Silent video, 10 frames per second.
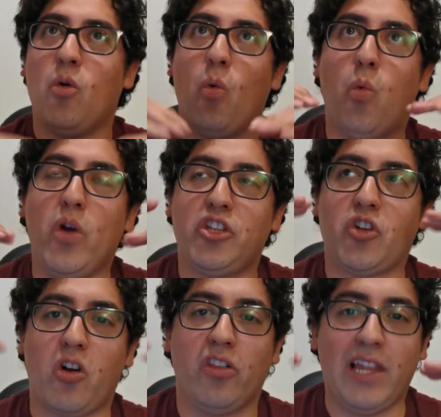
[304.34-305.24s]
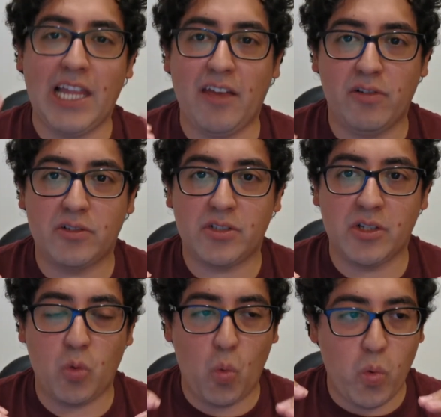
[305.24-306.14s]
which are the levels
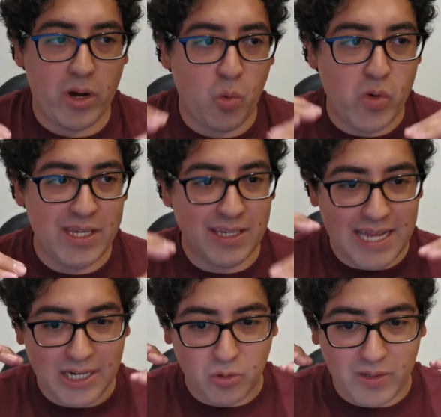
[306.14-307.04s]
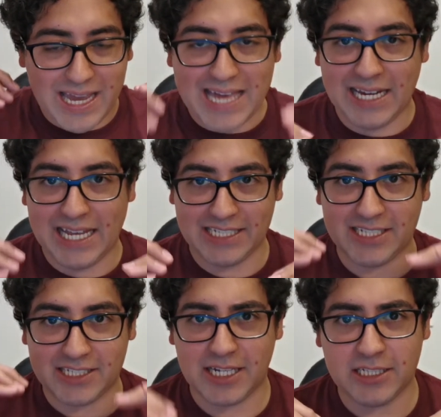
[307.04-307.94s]
where we can actually analyze
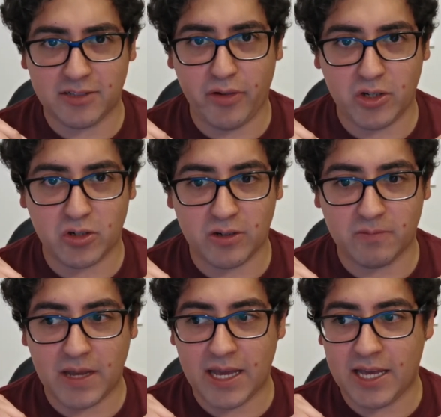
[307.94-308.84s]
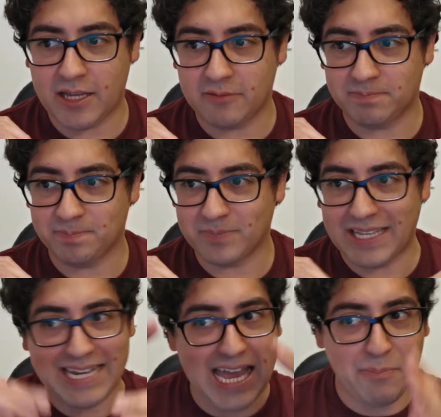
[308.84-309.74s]
science fiction and
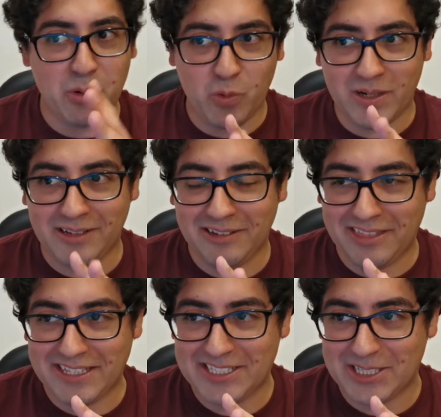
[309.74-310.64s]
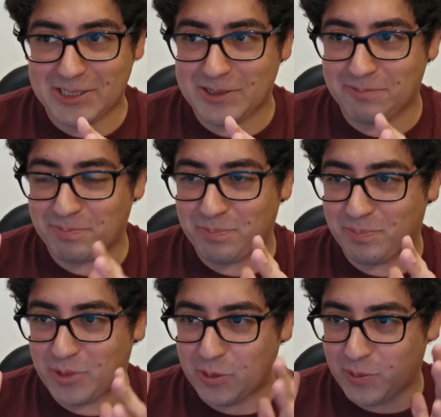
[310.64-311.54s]
and I've been working on this just
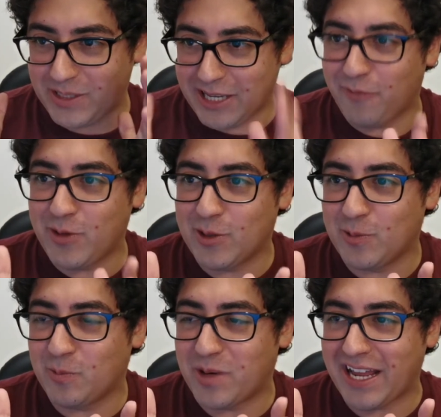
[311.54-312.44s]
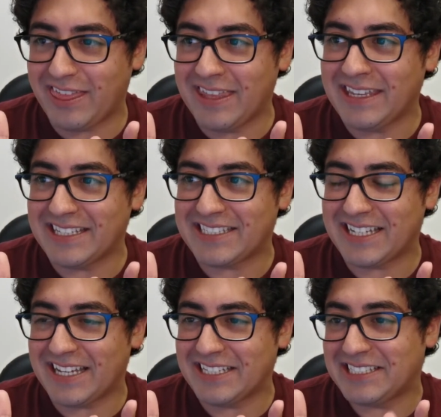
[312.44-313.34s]
to give you what I think it's
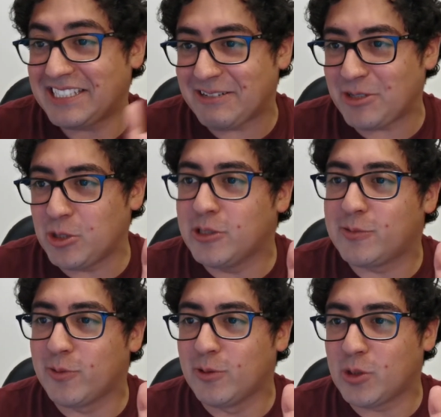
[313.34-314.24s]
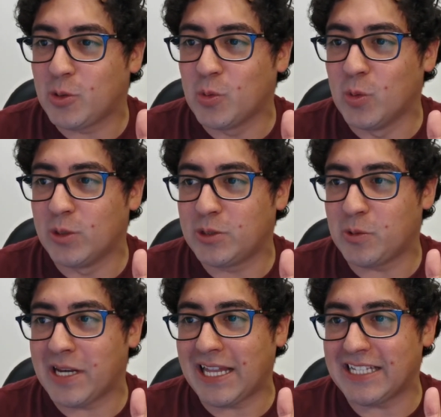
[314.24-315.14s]
a it's a useful tool to
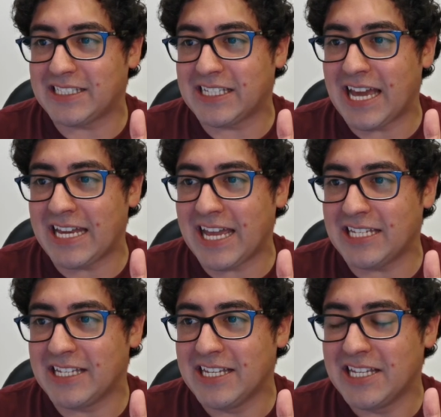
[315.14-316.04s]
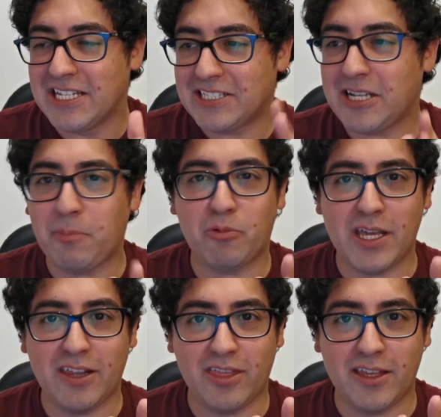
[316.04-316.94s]
analyze it. And I
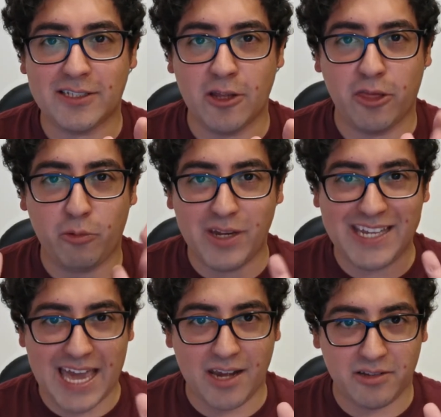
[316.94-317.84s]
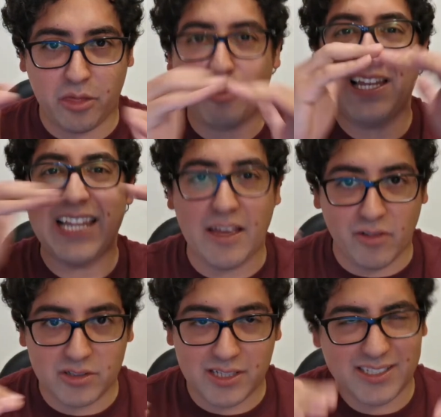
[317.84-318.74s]
separated this on three categories, three
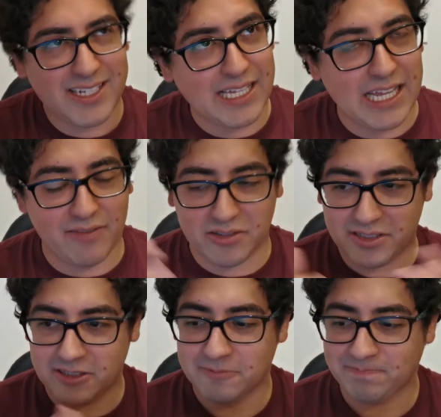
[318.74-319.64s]
levels. Let's say levels.